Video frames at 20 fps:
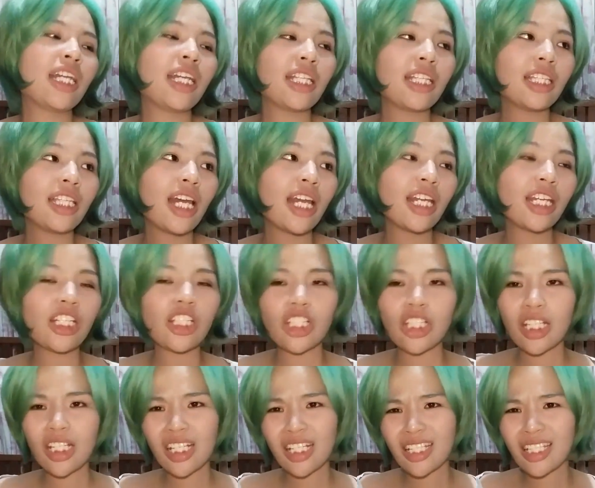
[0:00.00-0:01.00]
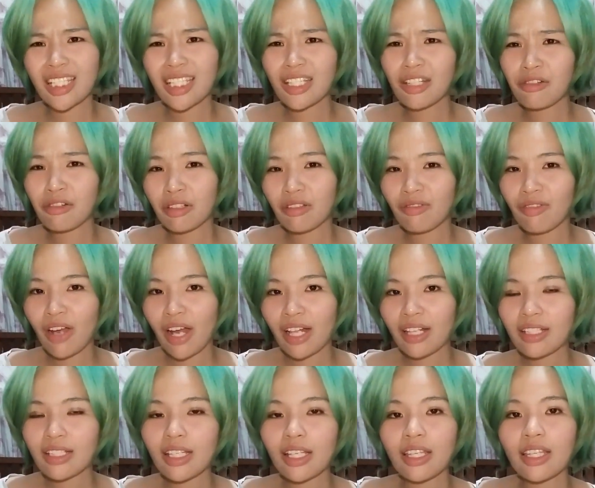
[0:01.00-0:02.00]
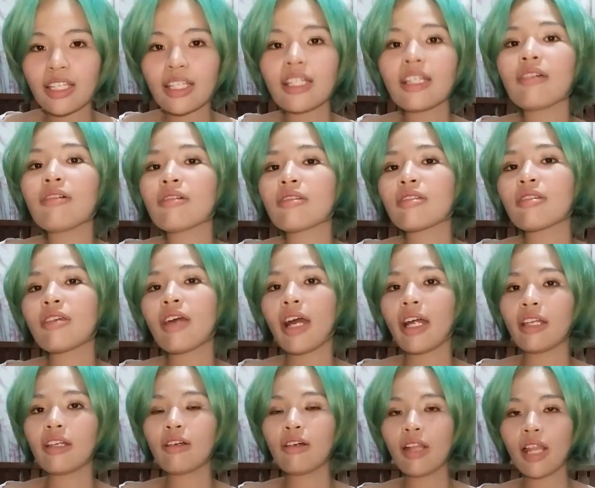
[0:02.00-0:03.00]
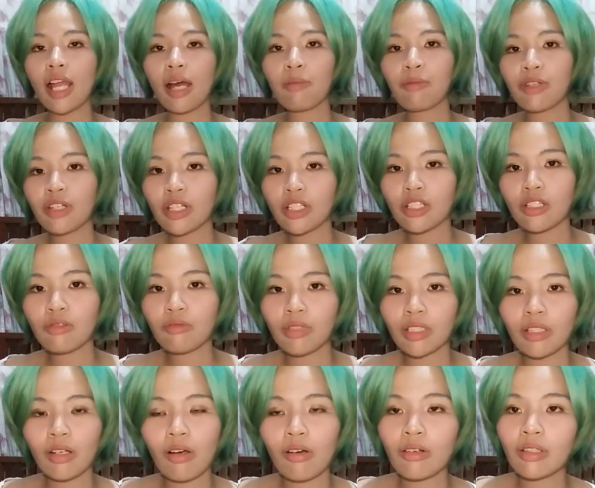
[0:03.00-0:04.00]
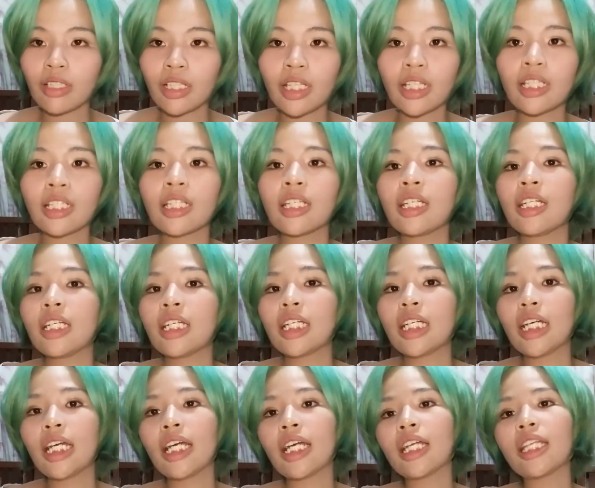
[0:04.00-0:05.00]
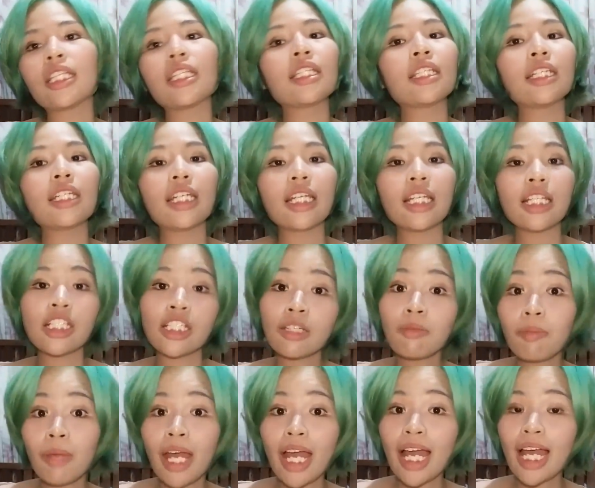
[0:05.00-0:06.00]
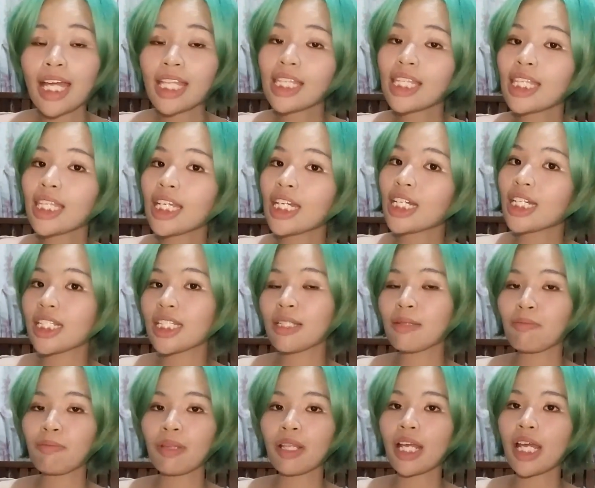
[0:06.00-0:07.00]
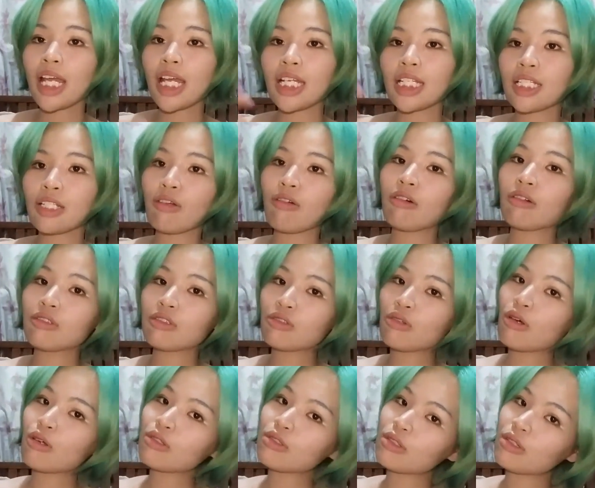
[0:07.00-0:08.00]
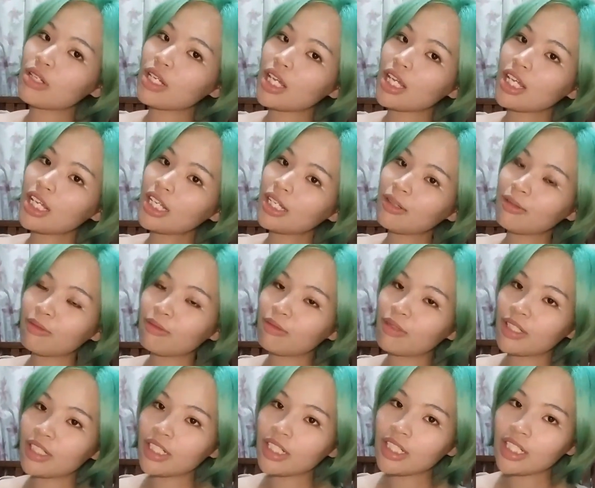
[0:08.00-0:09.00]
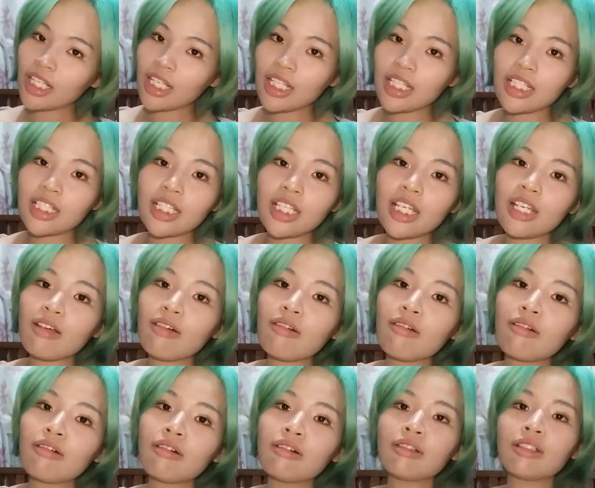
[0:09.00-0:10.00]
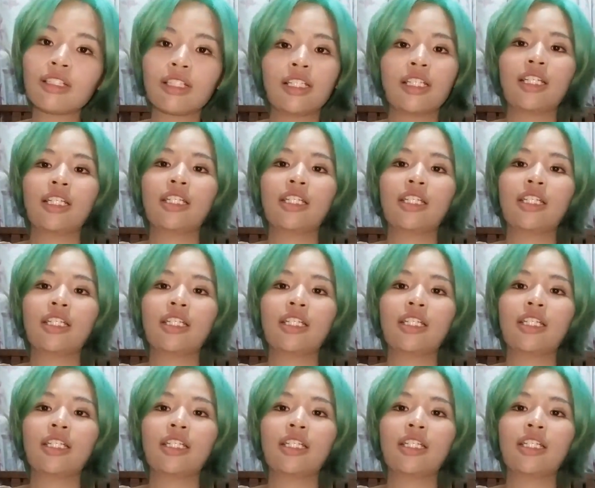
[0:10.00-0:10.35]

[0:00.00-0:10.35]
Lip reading: Kindaichi's Secret Files, I think, also had a collaboration with Conan. And in Japan, there's a place called Totori where you can see all